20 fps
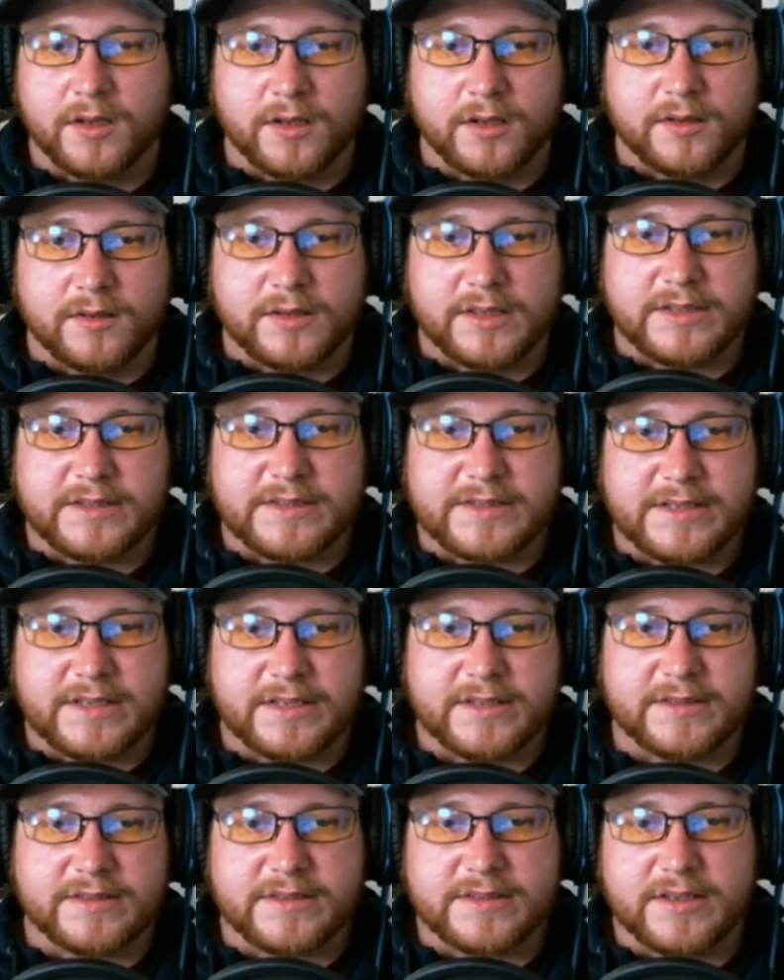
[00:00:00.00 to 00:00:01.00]
The
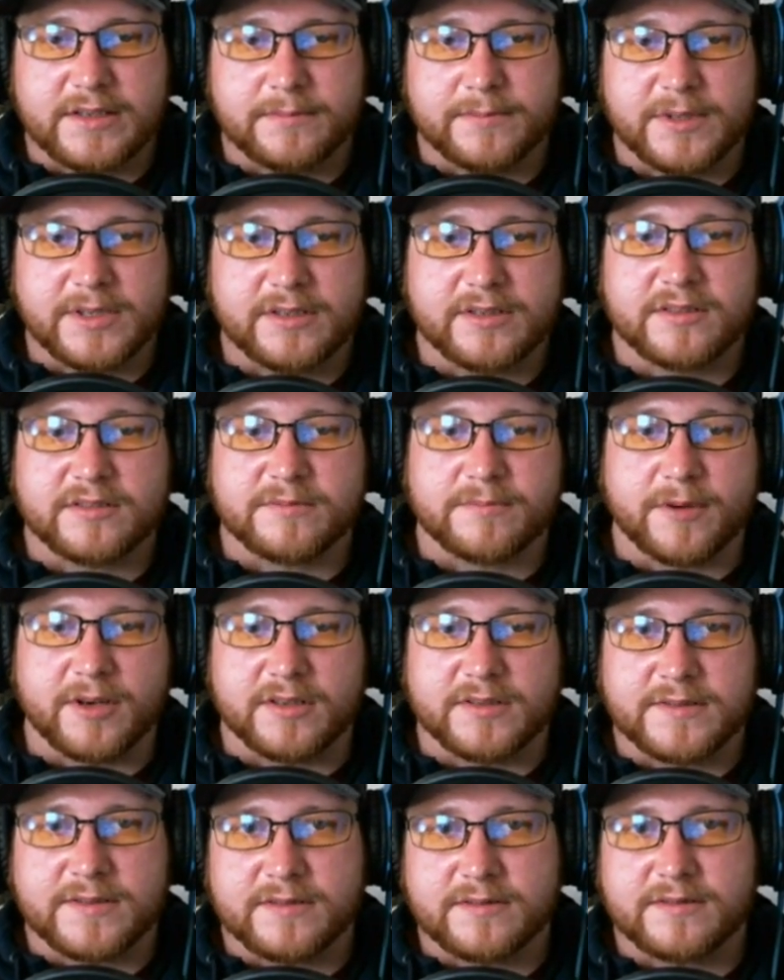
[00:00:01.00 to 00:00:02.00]
second step in this
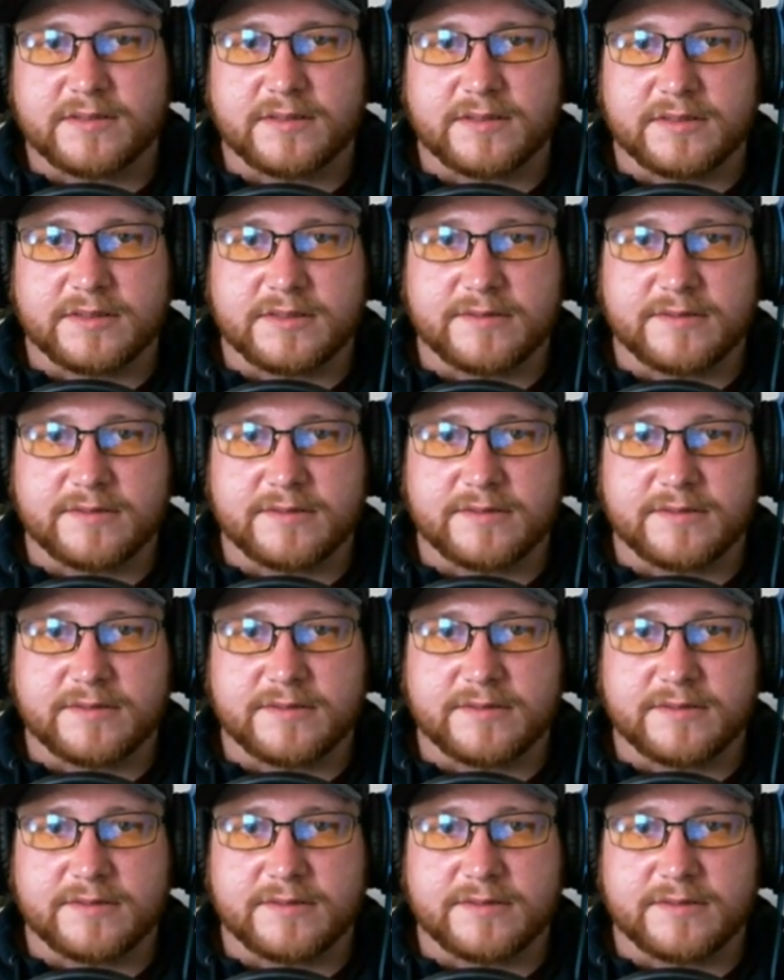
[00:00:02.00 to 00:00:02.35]
process is